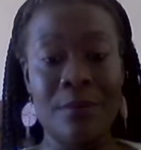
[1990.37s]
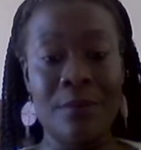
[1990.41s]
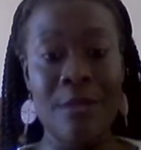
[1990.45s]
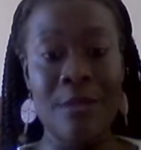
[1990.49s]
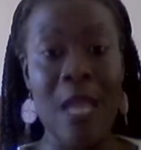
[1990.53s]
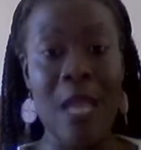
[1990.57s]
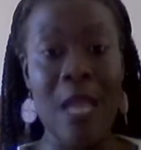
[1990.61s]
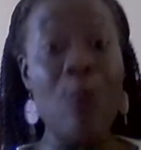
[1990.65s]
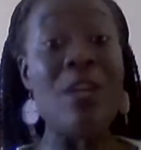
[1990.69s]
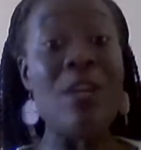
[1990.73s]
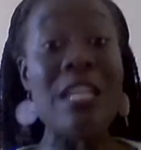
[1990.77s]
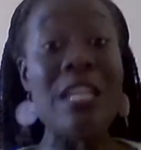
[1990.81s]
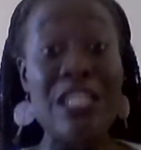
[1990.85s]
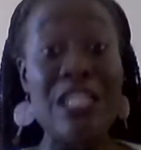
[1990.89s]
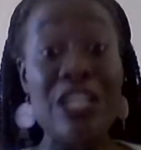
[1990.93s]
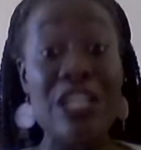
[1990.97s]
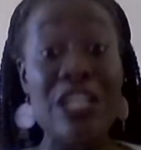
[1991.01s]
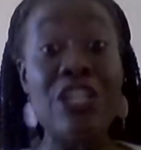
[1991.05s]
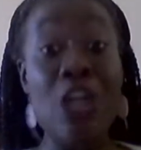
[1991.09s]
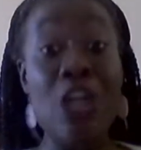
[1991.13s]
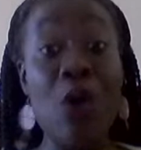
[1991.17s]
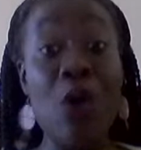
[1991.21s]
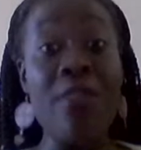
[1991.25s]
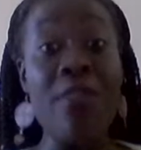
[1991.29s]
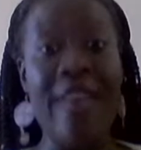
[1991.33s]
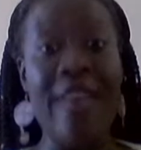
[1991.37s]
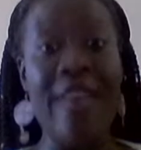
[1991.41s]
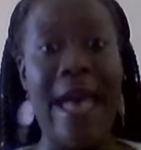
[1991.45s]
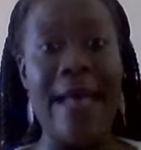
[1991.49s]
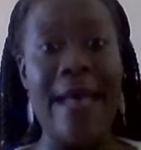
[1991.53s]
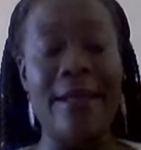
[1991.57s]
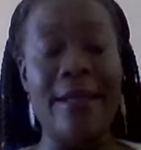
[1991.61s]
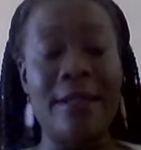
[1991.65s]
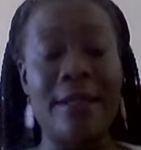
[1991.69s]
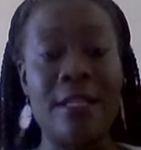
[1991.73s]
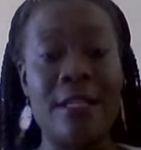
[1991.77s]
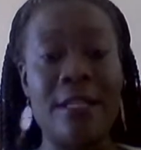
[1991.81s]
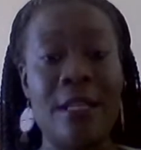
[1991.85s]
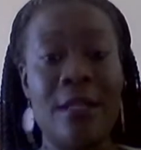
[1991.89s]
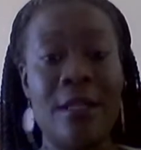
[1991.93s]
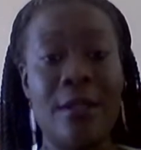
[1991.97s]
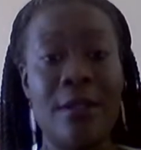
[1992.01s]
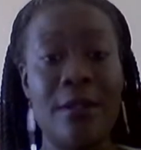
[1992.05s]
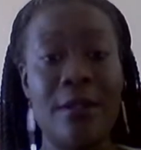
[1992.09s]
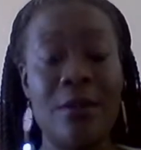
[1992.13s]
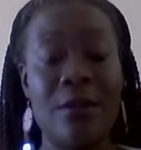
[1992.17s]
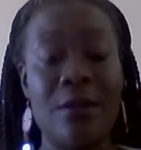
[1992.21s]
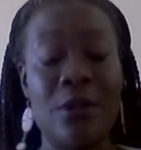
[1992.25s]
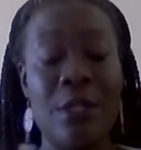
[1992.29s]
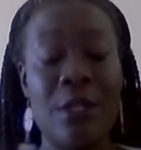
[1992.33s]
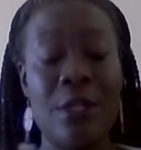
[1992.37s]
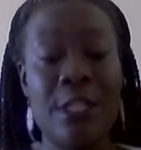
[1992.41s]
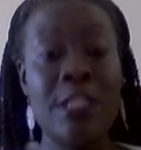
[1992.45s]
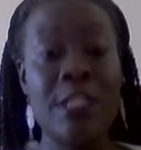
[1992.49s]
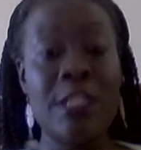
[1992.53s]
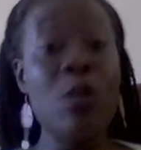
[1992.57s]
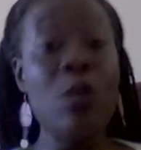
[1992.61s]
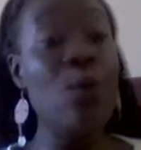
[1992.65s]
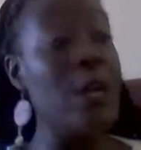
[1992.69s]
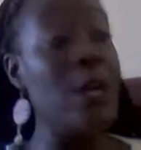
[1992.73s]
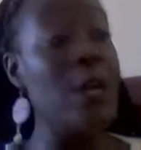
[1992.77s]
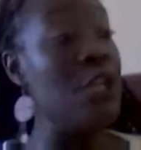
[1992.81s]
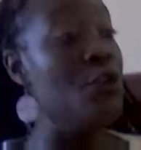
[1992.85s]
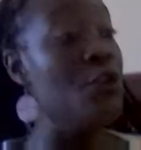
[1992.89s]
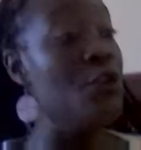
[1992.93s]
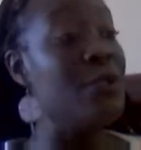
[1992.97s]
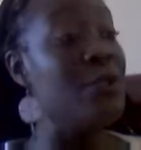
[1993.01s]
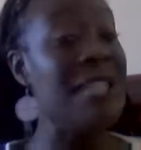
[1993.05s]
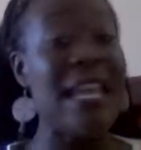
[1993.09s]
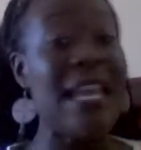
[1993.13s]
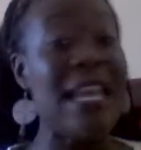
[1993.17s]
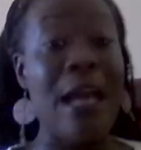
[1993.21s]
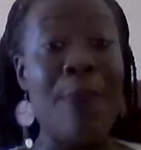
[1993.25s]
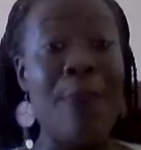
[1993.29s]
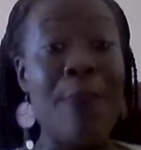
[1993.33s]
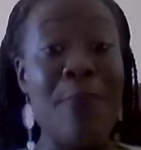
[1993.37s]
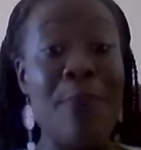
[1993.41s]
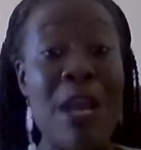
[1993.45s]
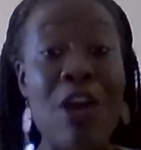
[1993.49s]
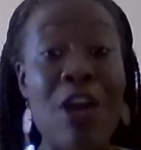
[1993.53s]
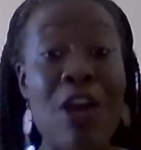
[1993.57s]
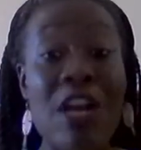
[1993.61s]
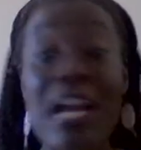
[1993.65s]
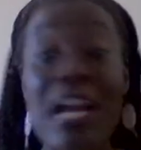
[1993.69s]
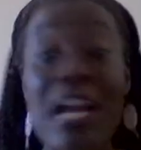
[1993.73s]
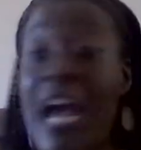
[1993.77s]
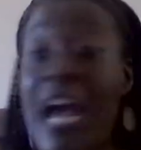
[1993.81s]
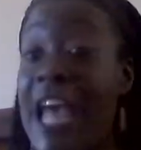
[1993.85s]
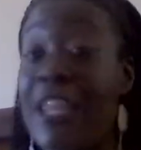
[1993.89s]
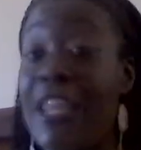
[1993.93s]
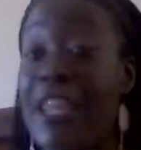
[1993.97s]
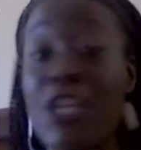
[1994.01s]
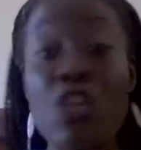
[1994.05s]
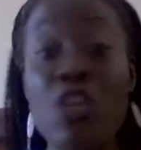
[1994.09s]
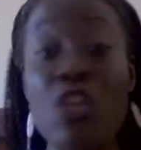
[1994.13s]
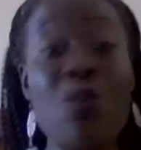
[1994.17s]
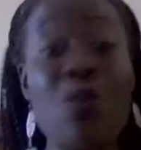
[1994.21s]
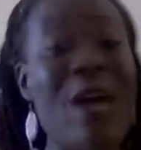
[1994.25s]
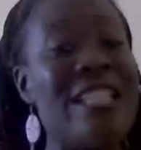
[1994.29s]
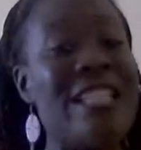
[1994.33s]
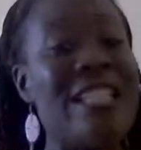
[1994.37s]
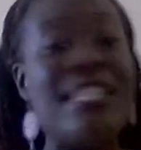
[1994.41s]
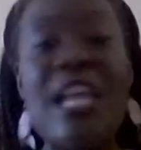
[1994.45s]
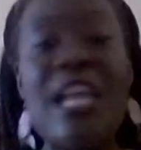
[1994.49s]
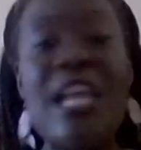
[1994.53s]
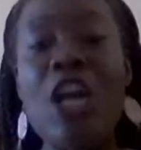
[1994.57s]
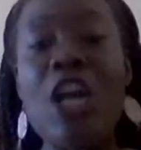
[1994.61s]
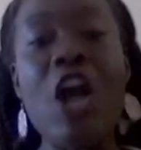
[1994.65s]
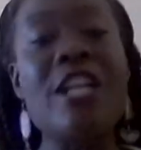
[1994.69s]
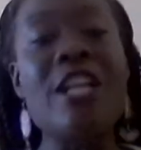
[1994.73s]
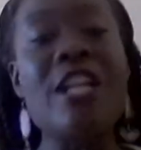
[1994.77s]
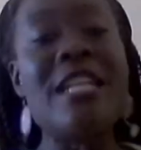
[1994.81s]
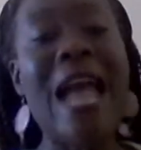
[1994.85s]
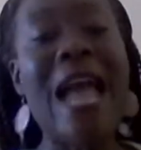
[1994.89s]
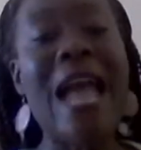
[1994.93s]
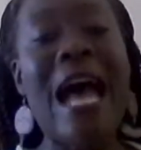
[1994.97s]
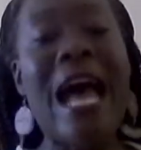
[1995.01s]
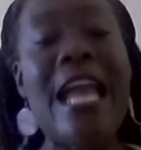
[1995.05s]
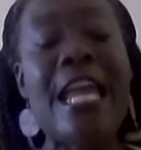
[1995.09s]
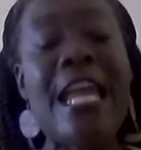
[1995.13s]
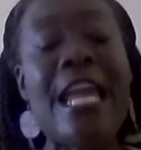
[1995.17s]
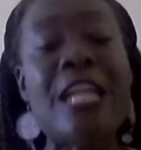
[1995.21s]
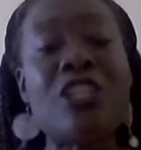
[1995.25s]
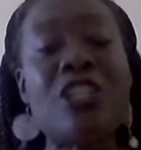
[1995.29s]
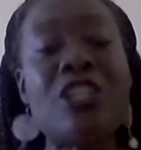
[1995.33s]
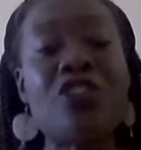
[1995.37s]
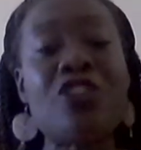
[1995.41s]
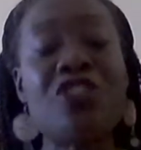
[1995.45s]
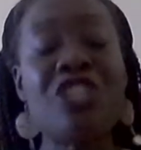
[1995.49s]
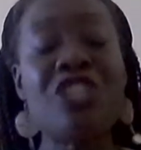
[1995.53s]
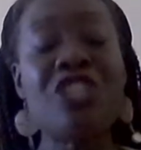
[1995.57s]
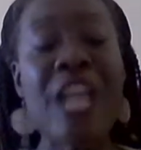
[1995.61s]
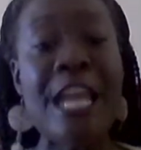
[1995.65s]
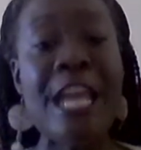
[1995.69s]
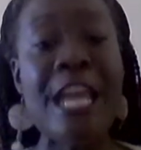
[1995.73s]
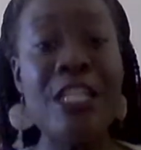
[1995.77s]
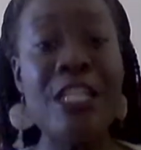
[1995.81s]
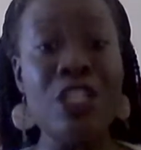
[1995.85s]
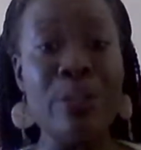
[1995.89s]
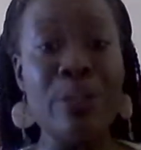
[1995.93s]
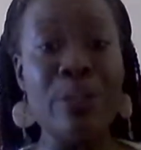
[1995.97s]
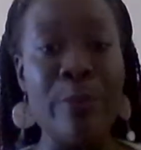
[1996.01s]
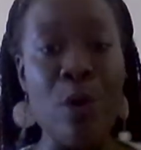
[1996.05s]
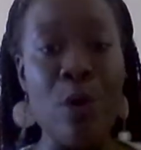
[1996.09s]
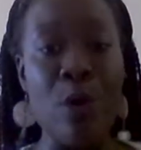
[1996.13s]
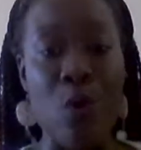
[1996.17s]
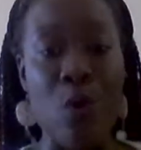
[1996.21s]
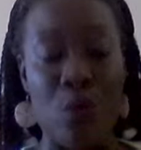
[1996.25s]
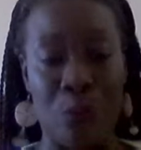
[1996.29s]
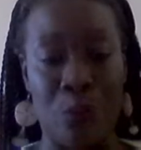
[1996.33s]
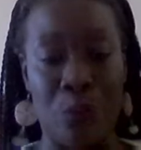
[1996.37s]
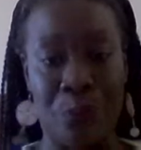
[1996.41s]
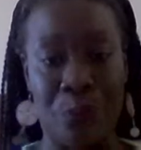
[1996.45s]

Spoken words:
And we need to know that. So when you say America and the U.S., they are not interchangeable.